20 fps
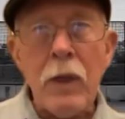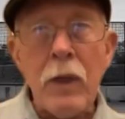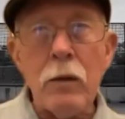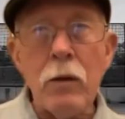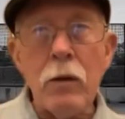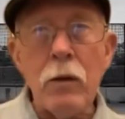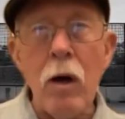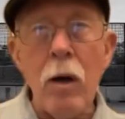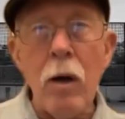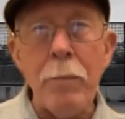
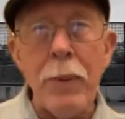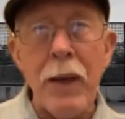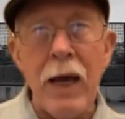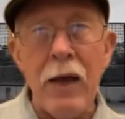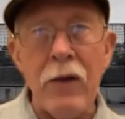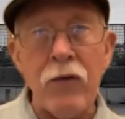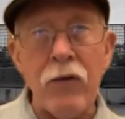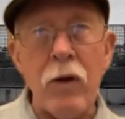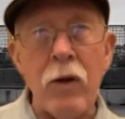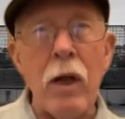law
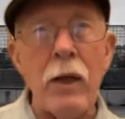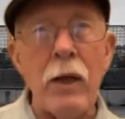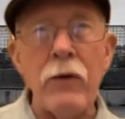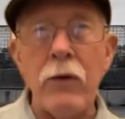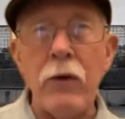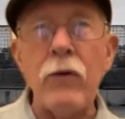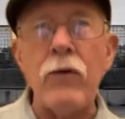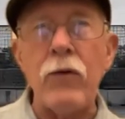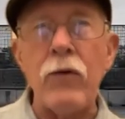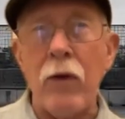passed in
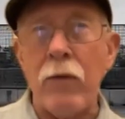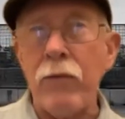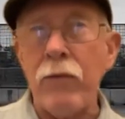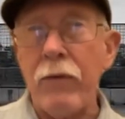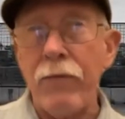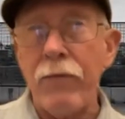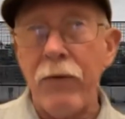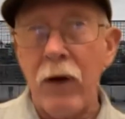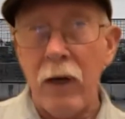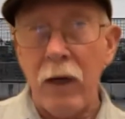
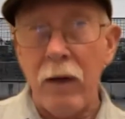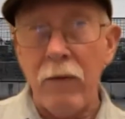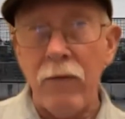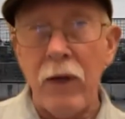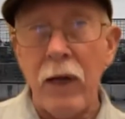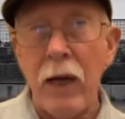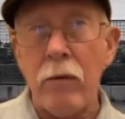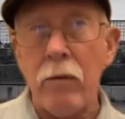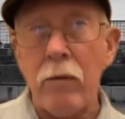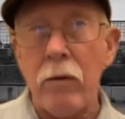1975,
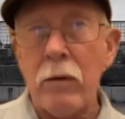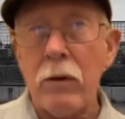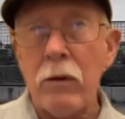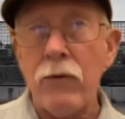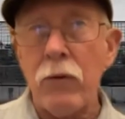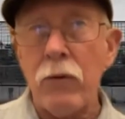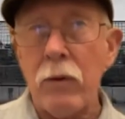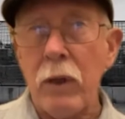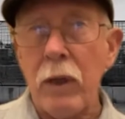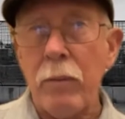the
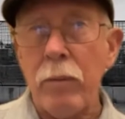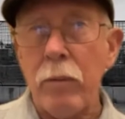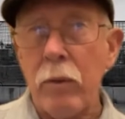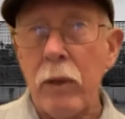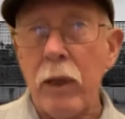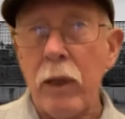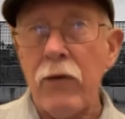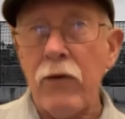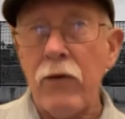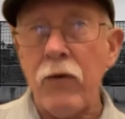Agricultural Labor
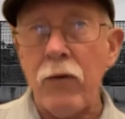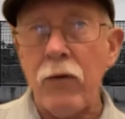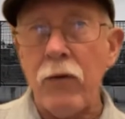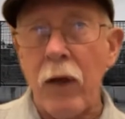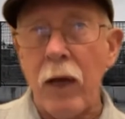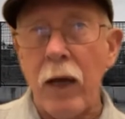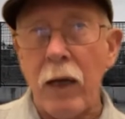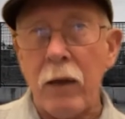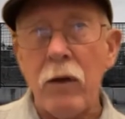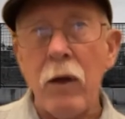Relations
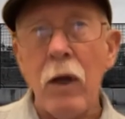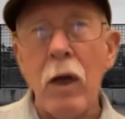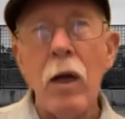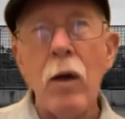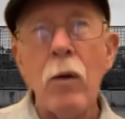Act,